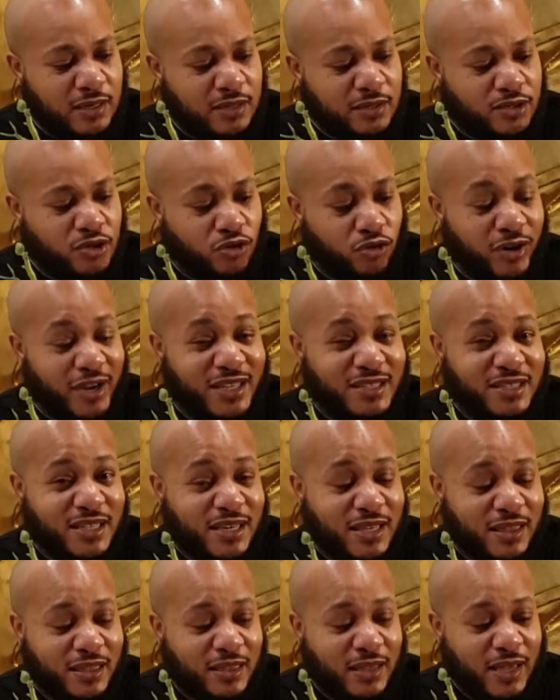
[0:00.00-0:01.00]
crazy to
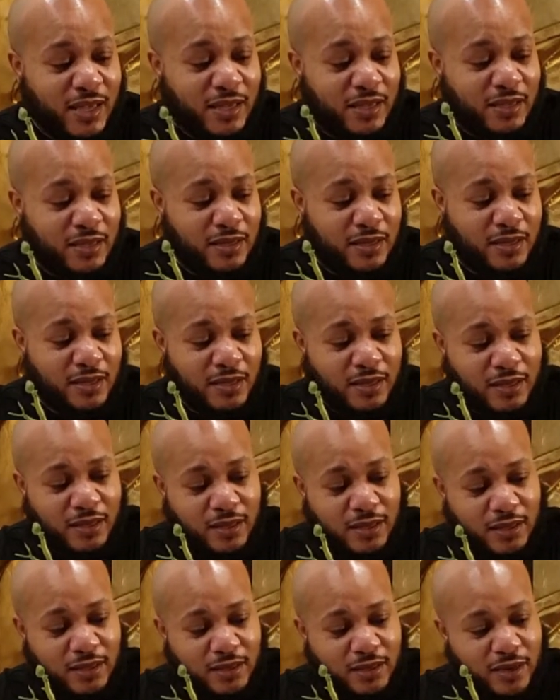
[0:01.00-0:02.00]
think
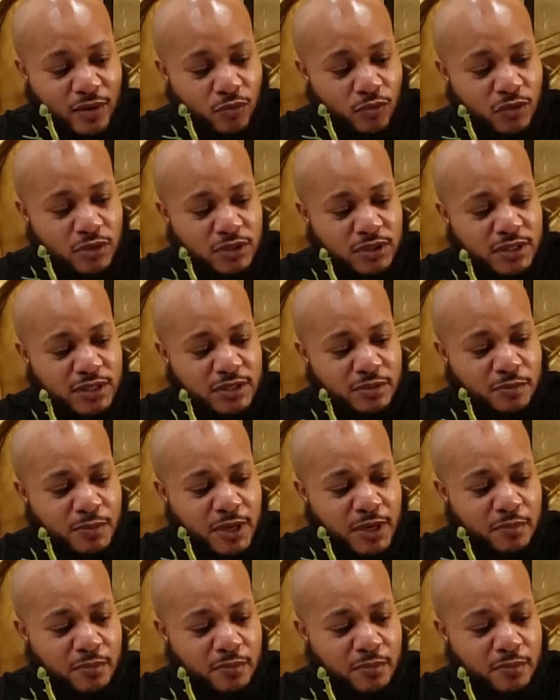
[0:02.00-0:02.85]
that we're this many